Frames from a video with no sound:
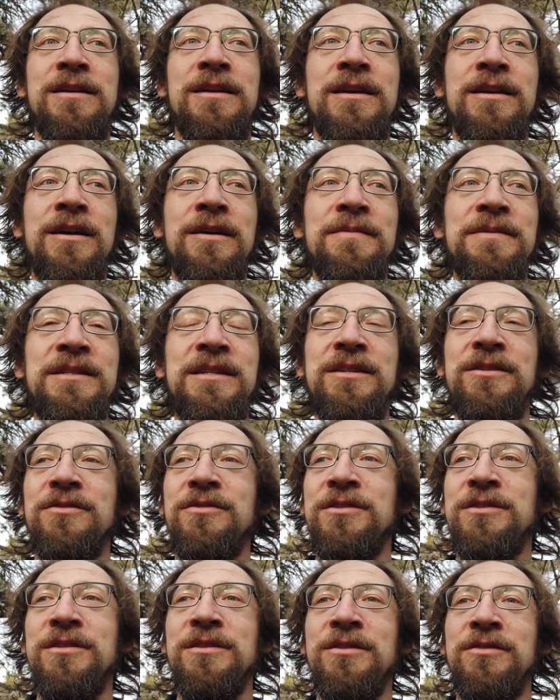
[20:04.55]
And obviously
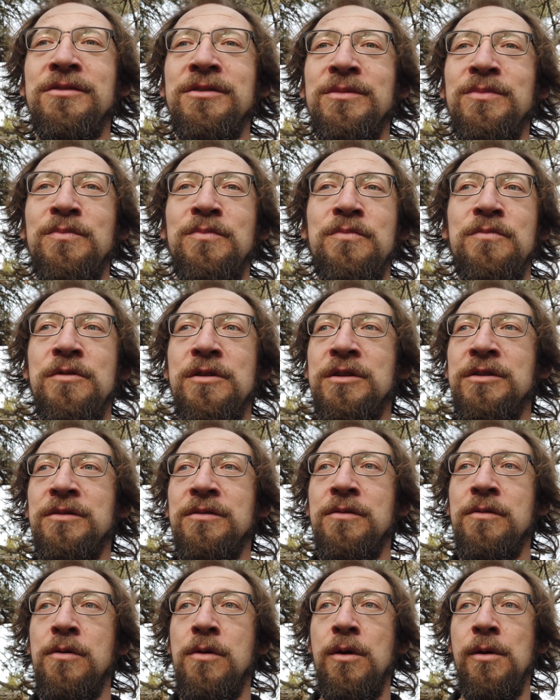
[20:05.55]
there's
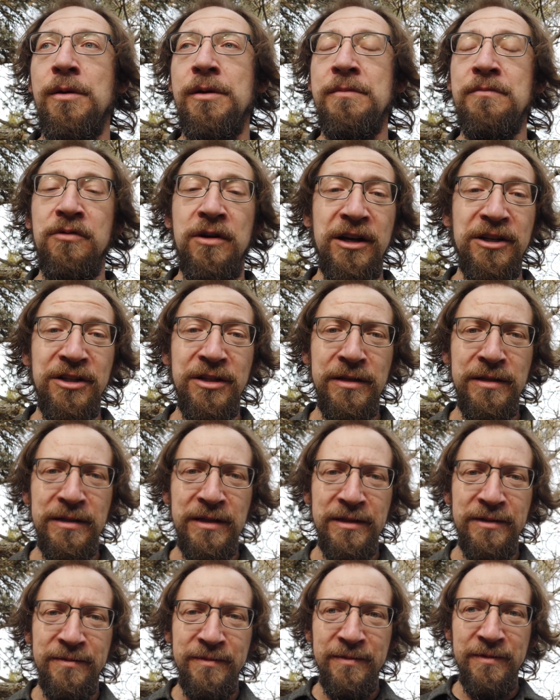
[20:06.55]
impressions
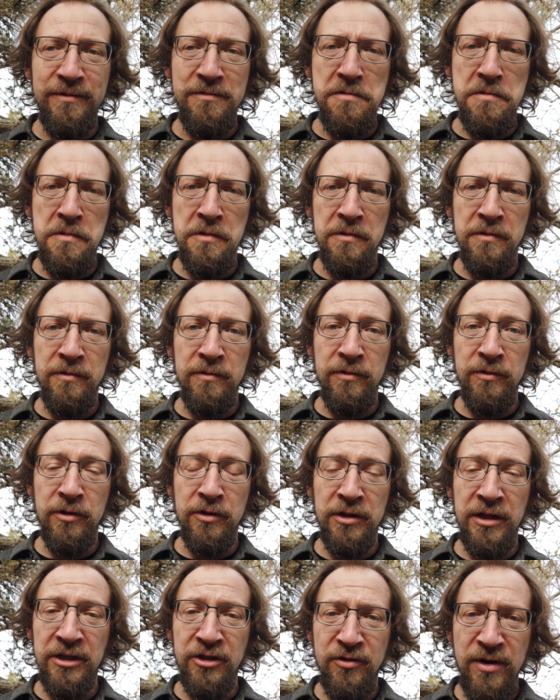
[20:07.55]
and
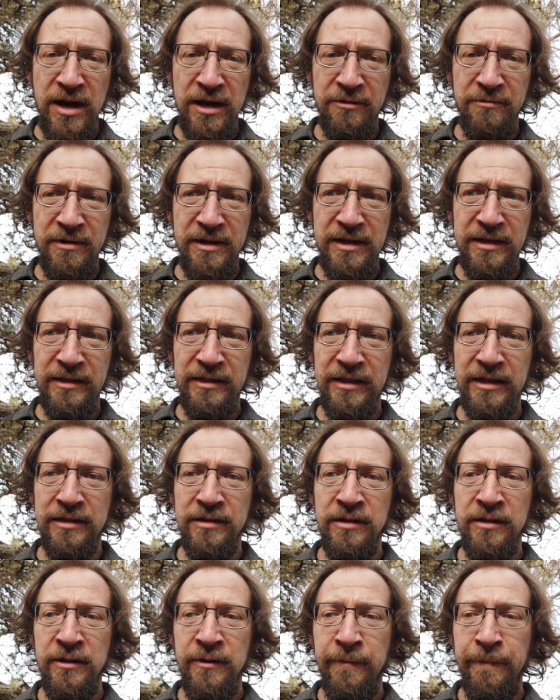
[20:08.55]
look like trackways that
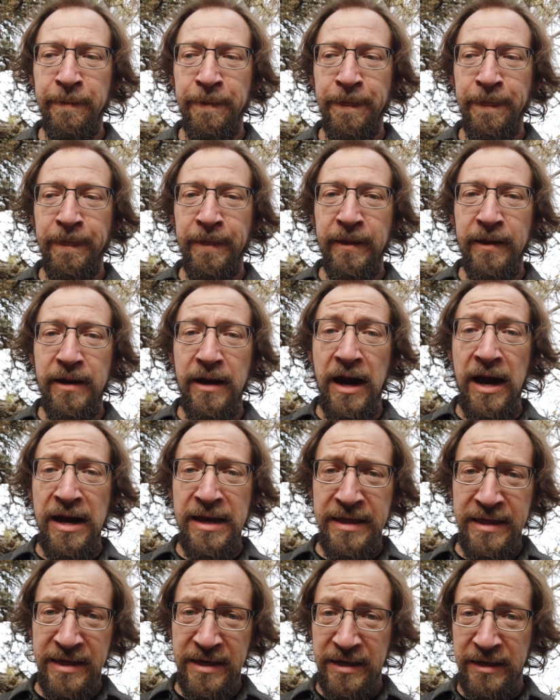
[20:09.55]

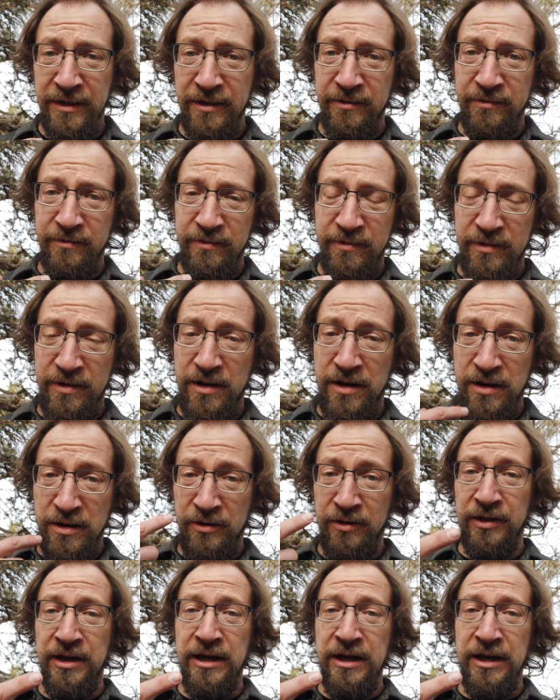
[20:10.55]
I think are